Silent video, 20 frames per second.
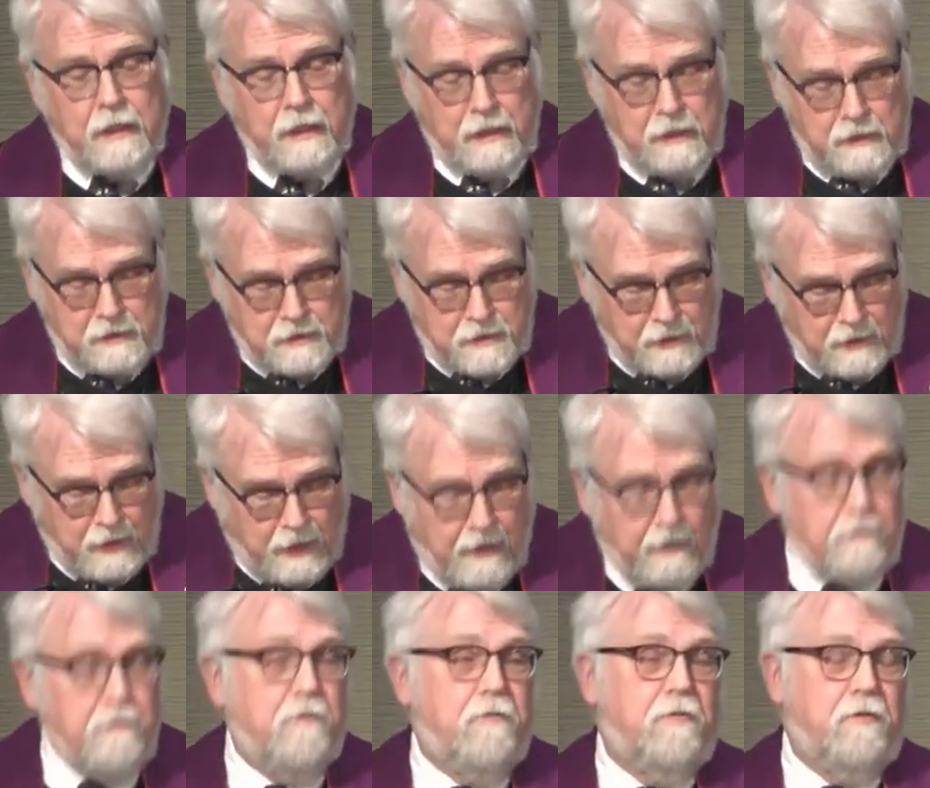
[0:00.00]
It is
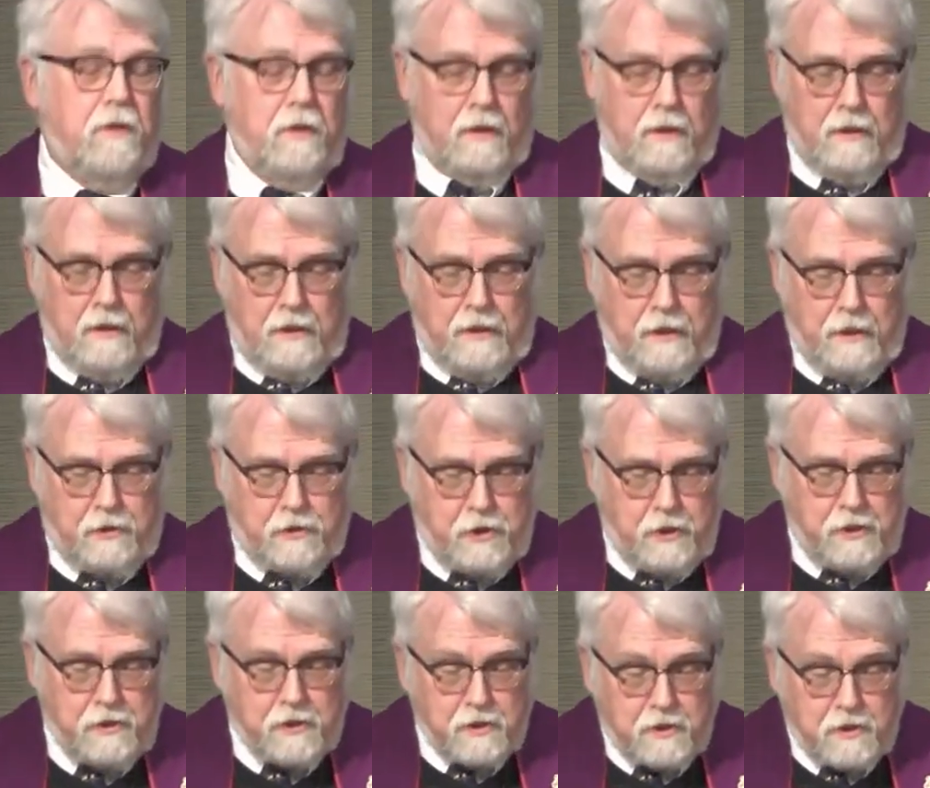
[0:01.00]
love that
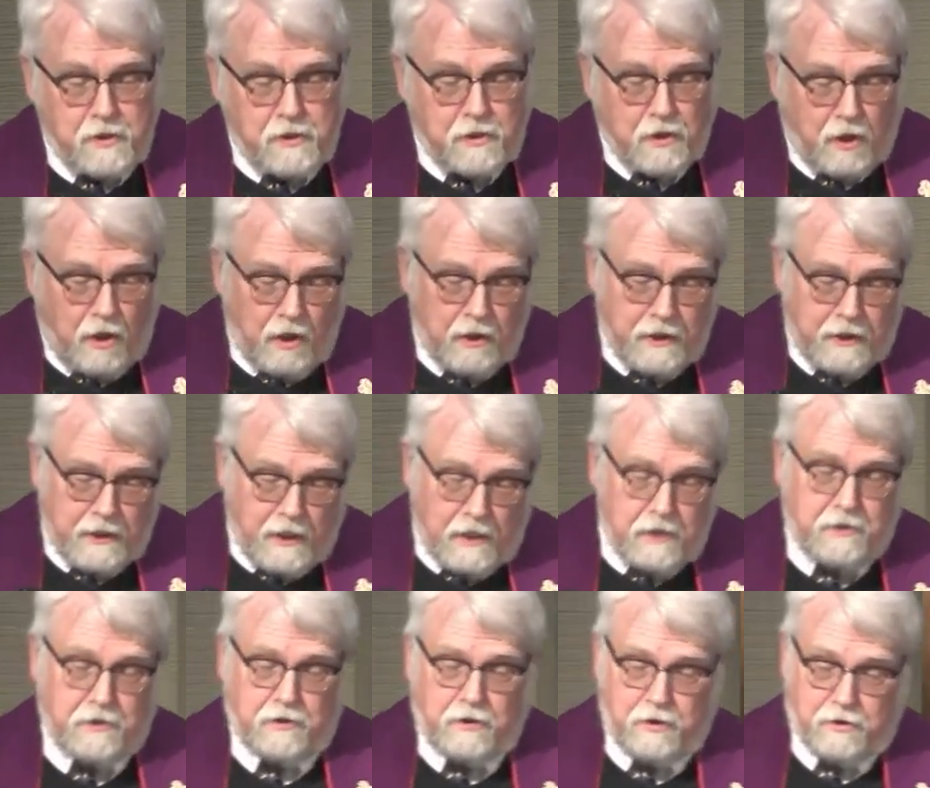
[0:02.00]
Jesus is calling
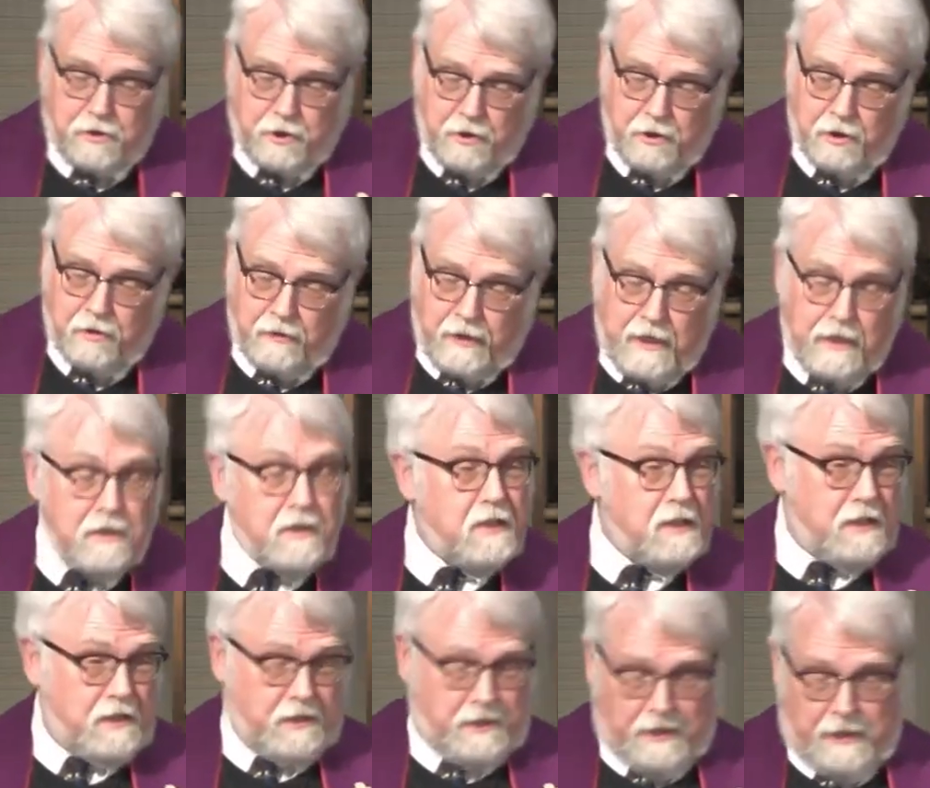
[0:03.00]
us to turn around
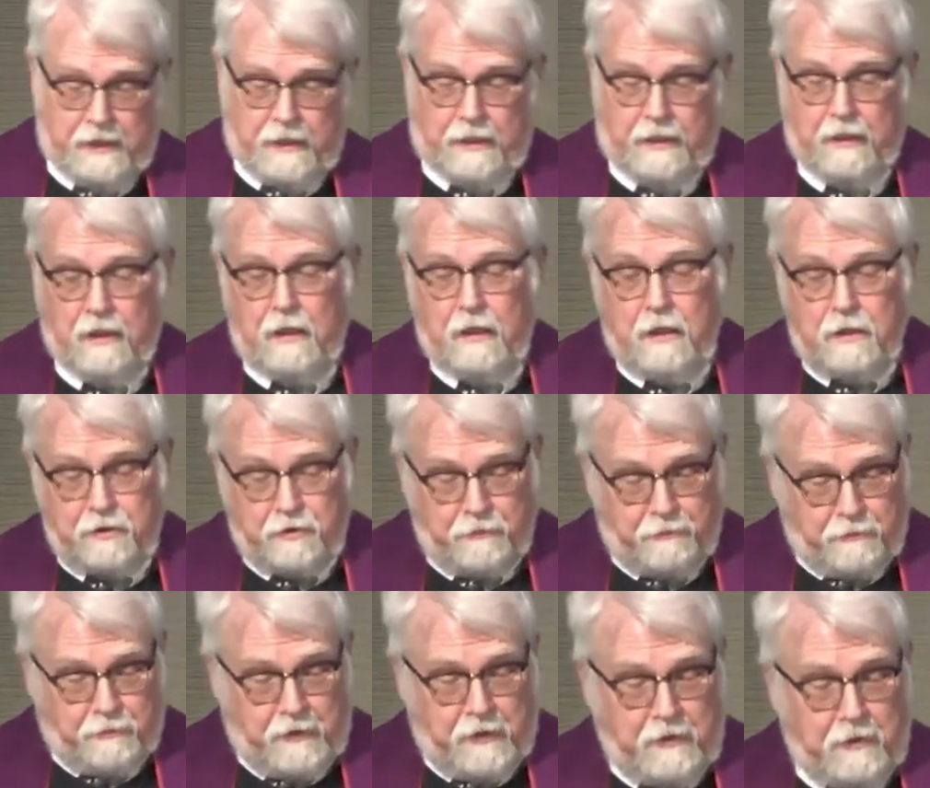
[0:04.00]
to see, to
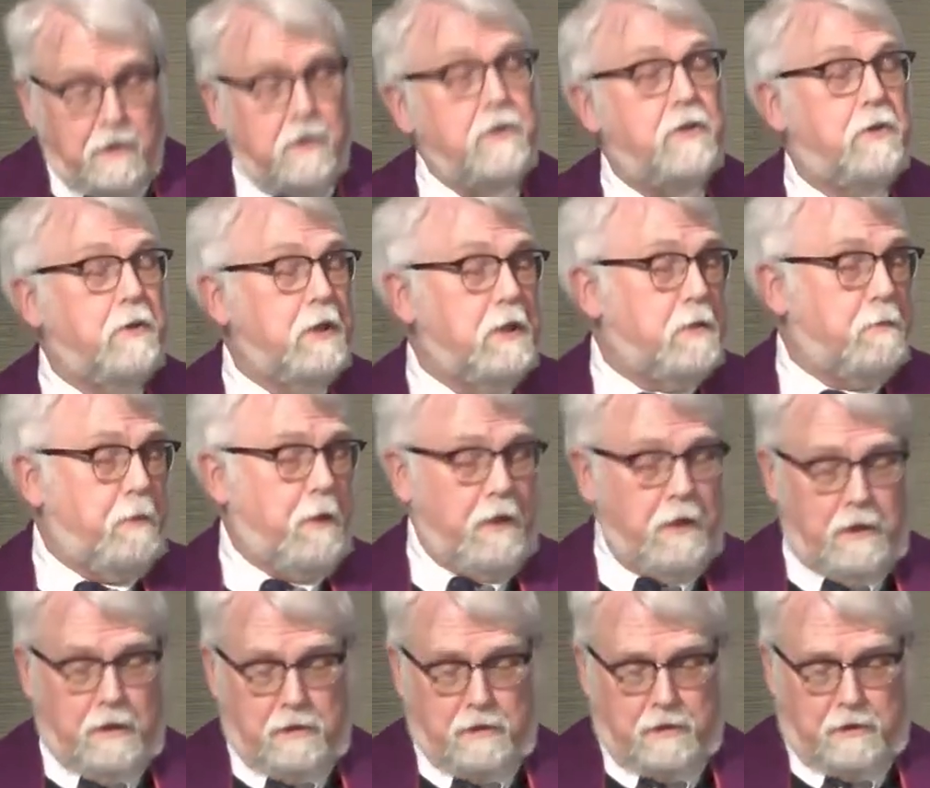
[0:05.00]
feel, to
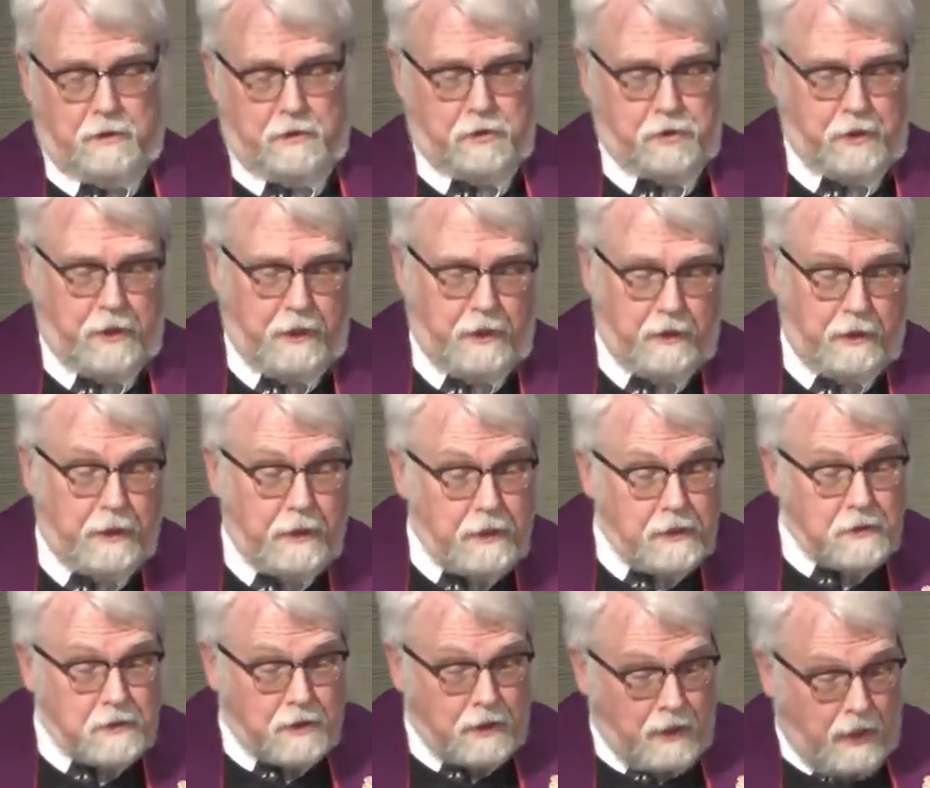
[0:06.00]
experience, to share. It
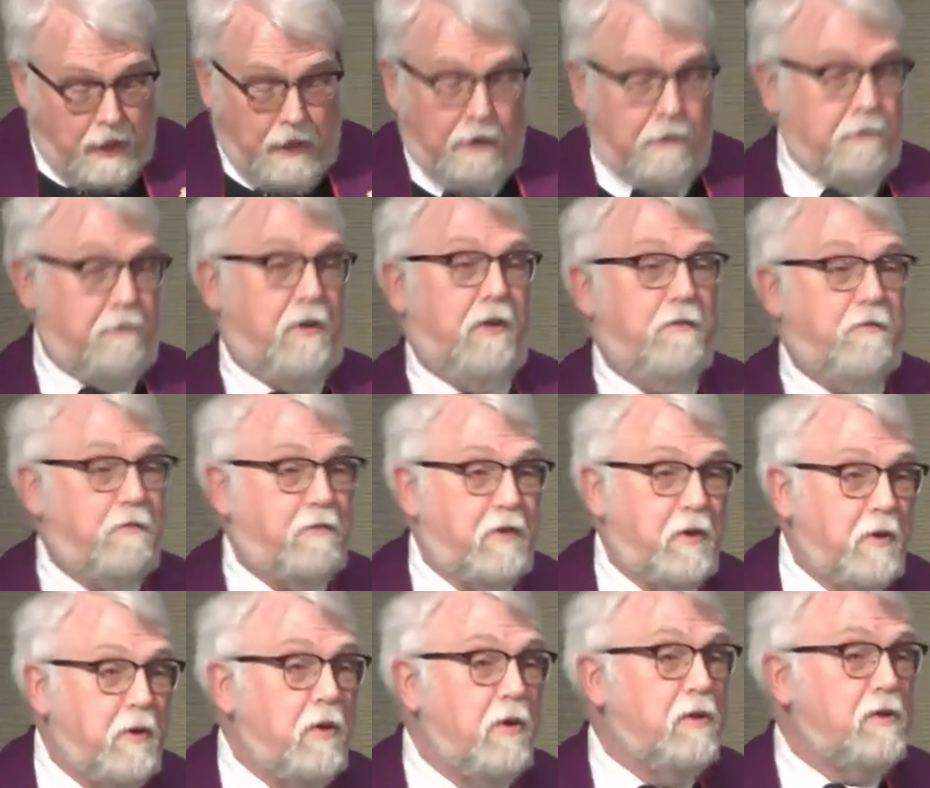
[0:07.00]
is love that
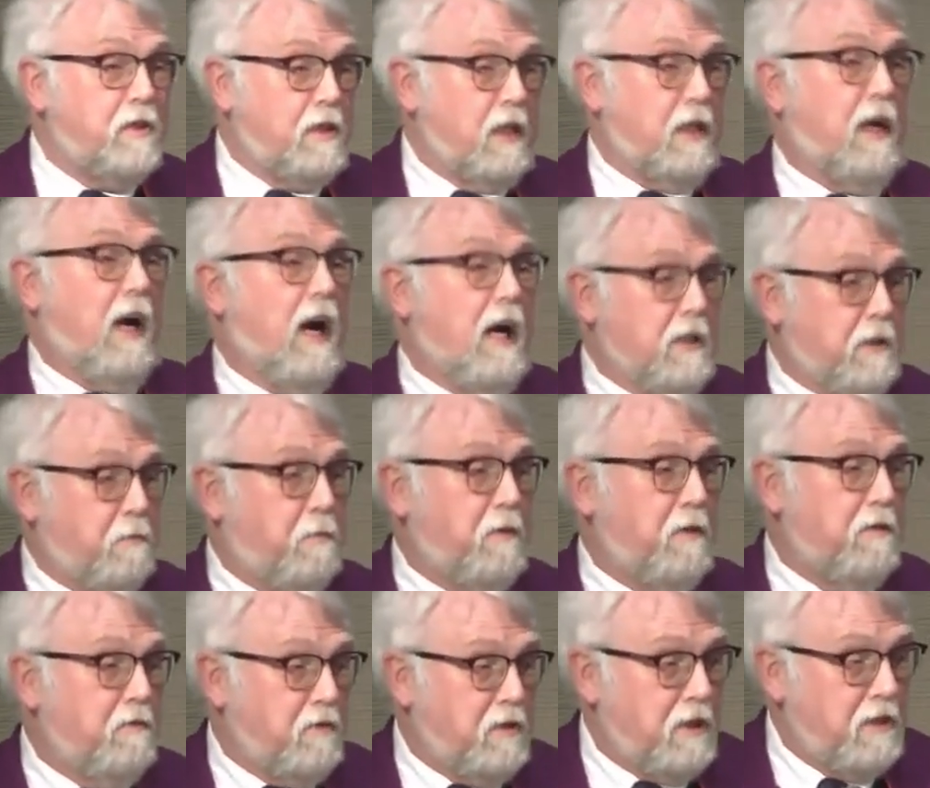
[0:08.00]
fuels the
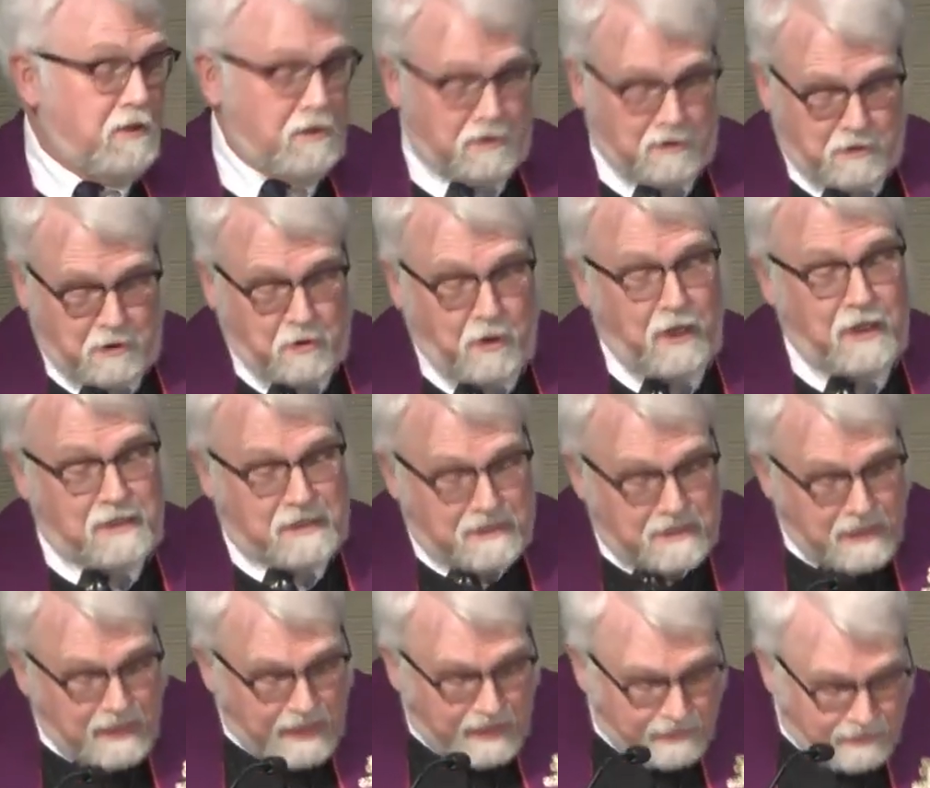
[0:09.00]
gospel of Jesus
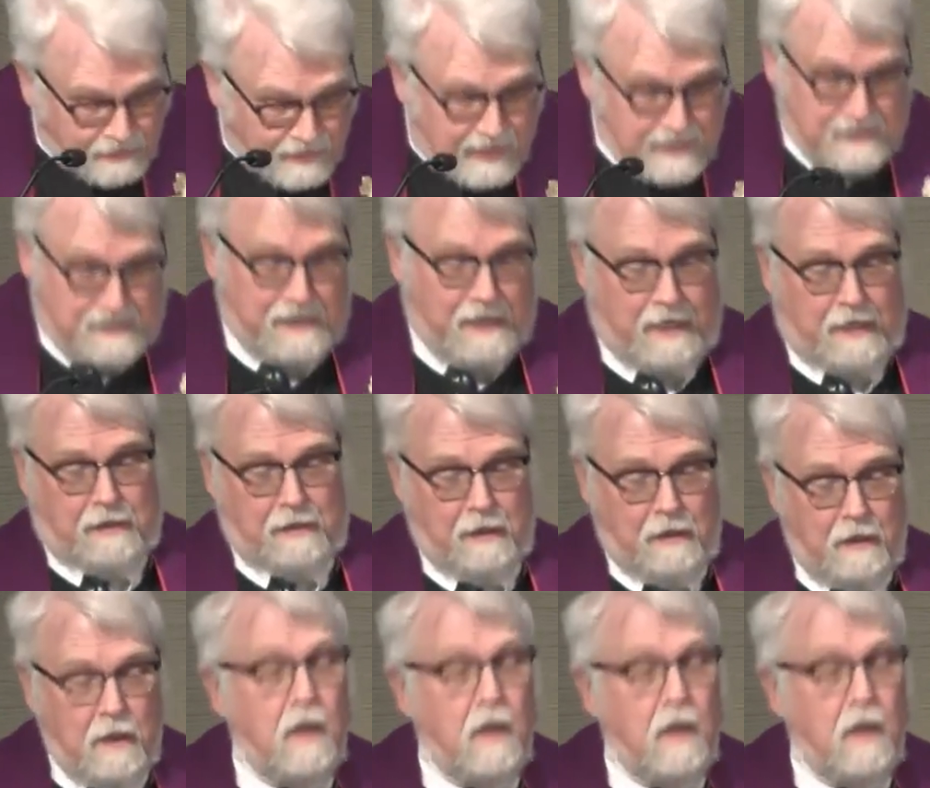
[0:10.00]
Christ. That's it.